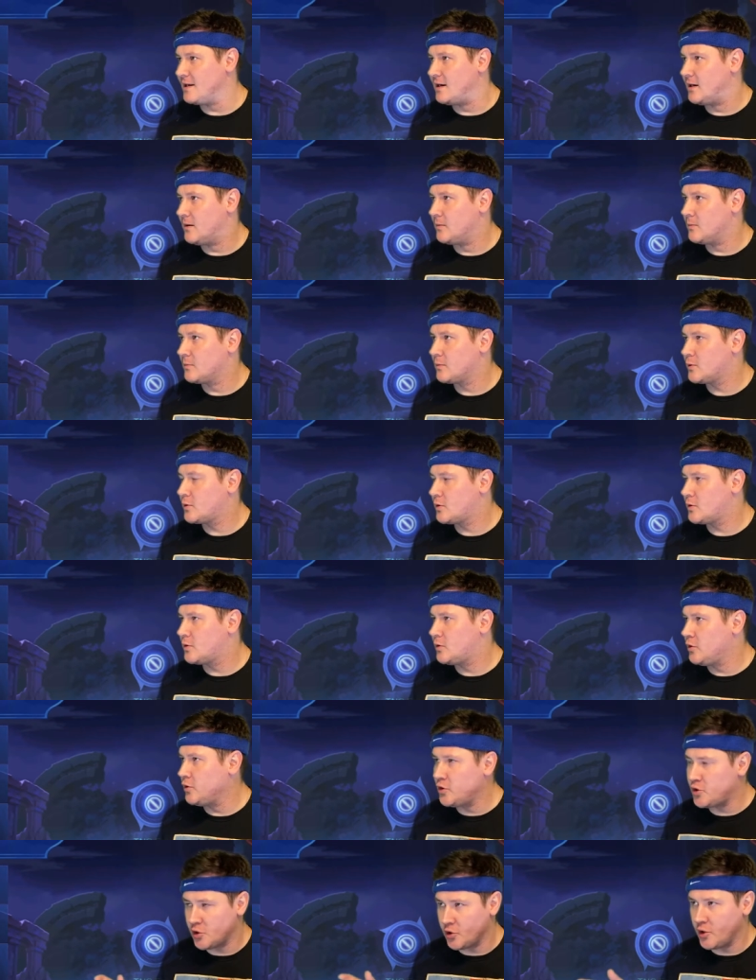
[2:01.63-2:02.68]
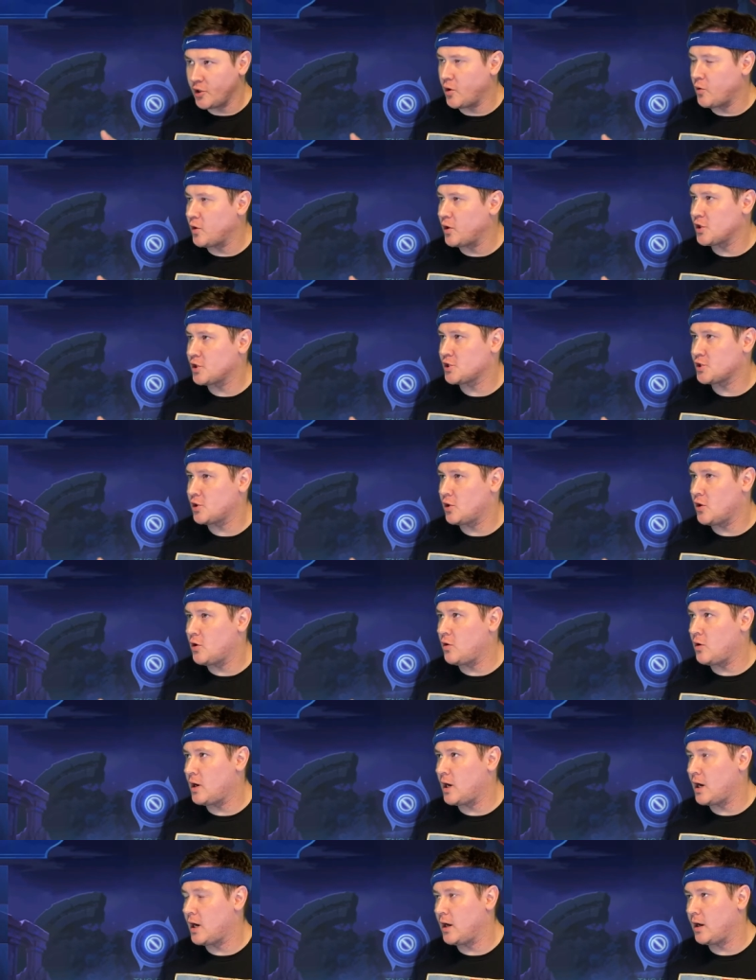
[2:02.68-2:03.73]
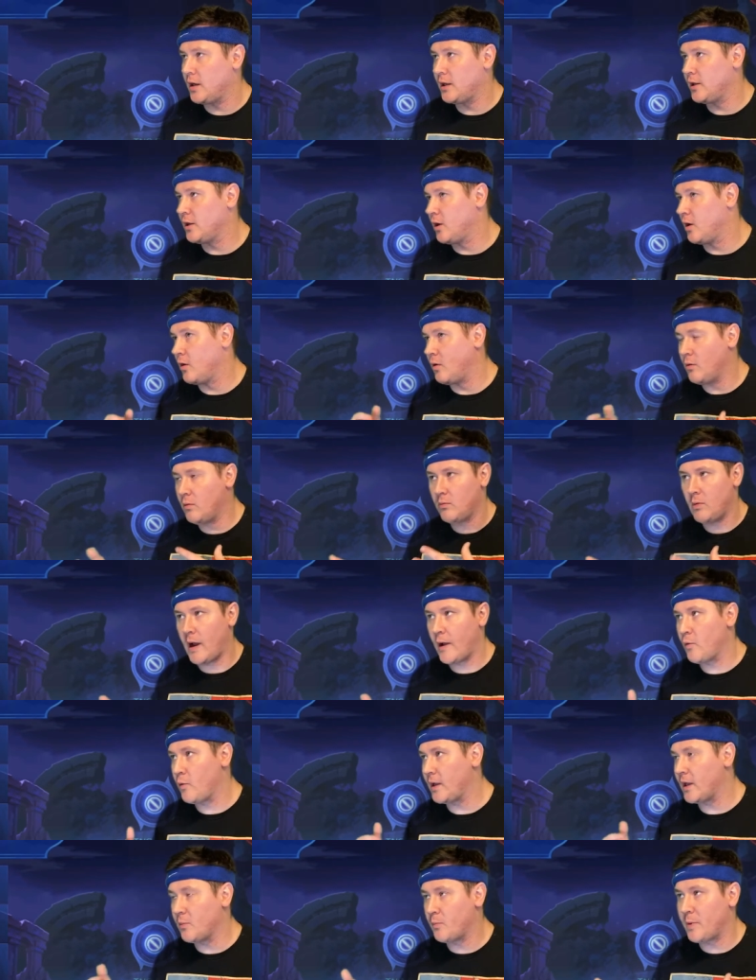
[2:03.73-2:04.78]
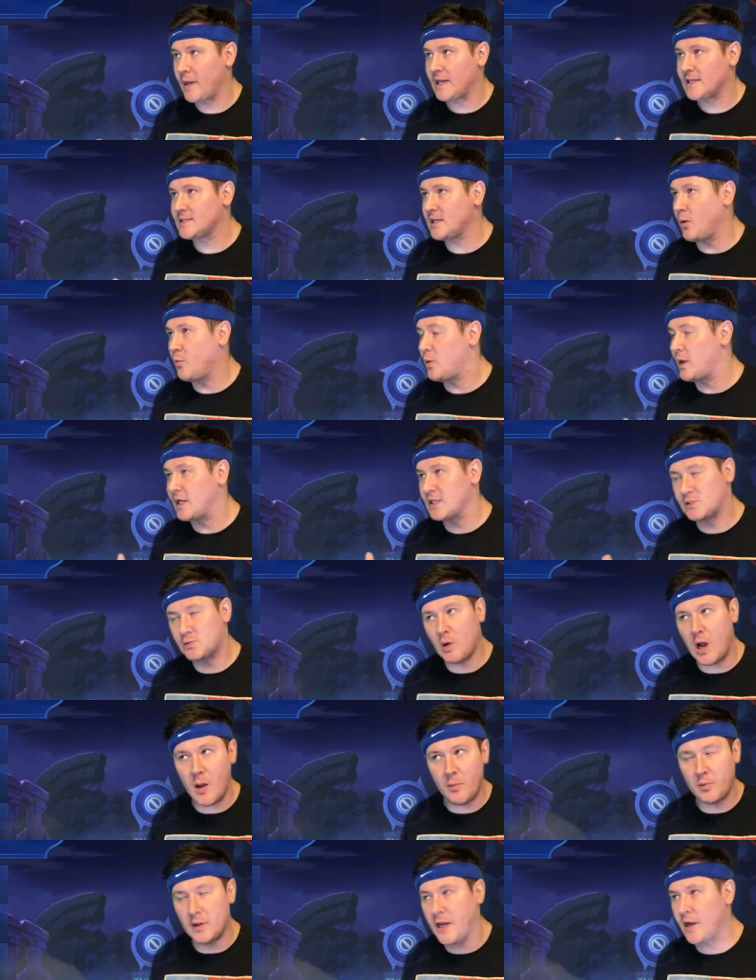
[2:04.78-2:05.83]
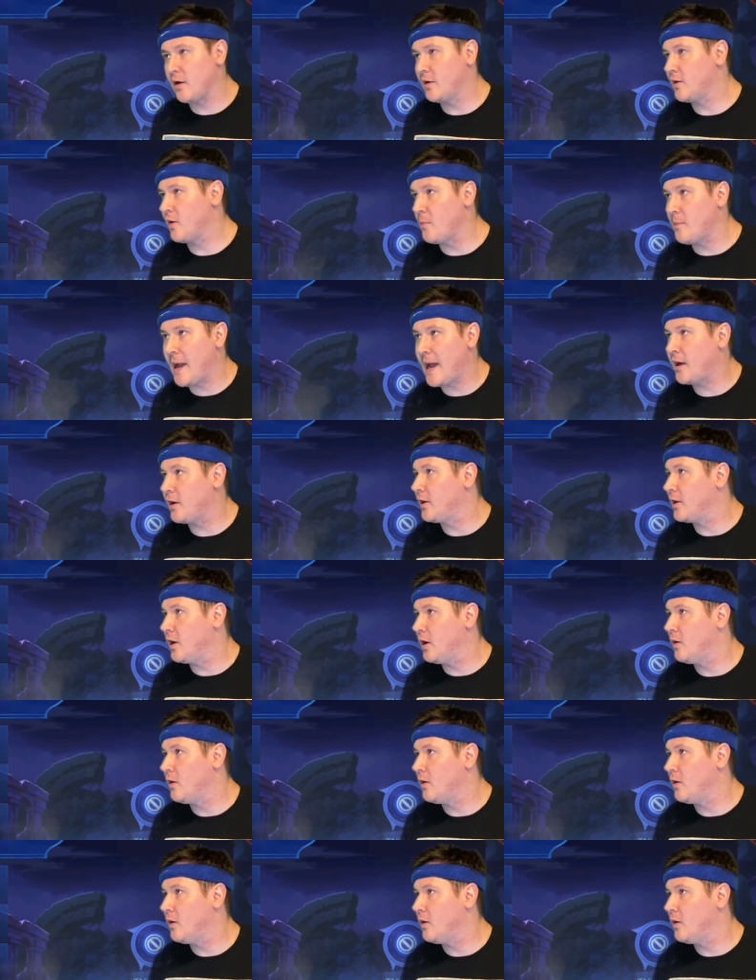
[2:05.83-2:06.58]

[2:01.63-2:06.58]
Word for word: Um, you sure you don't want to show? Uh, you know, I, we can pick something we can swap later. It don't matter, you